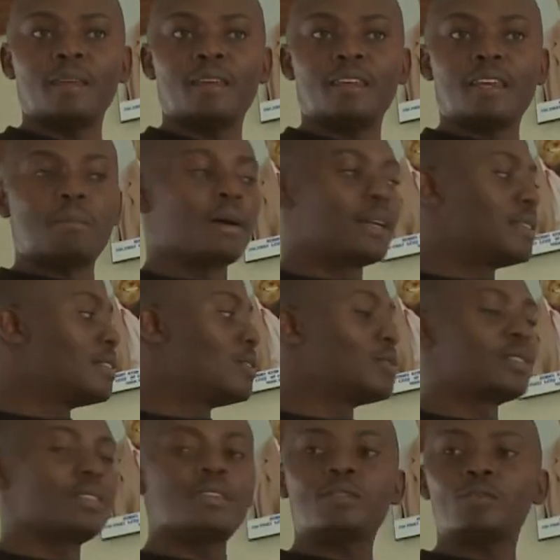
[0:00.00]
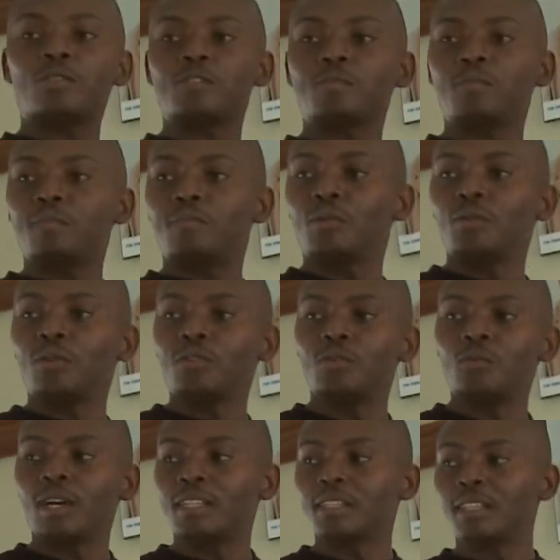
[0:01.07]
Yeah, but you see those people don't know
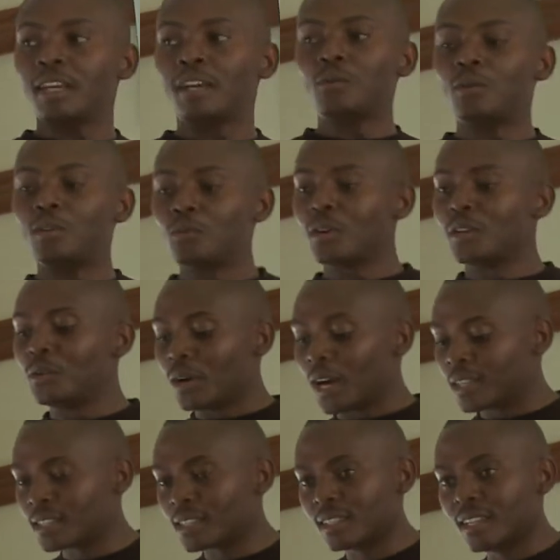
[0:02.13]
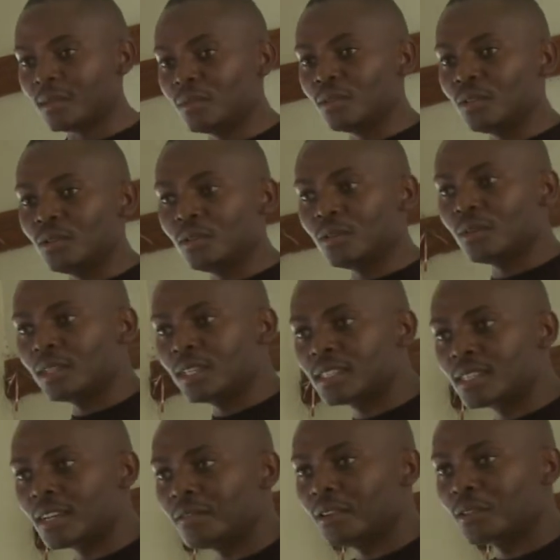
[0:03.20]
what they are doing. When you ask them, do you know the
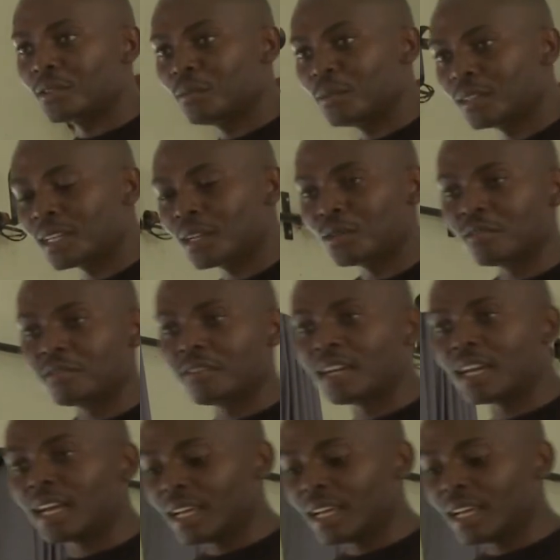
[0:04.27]
starvation method on fire?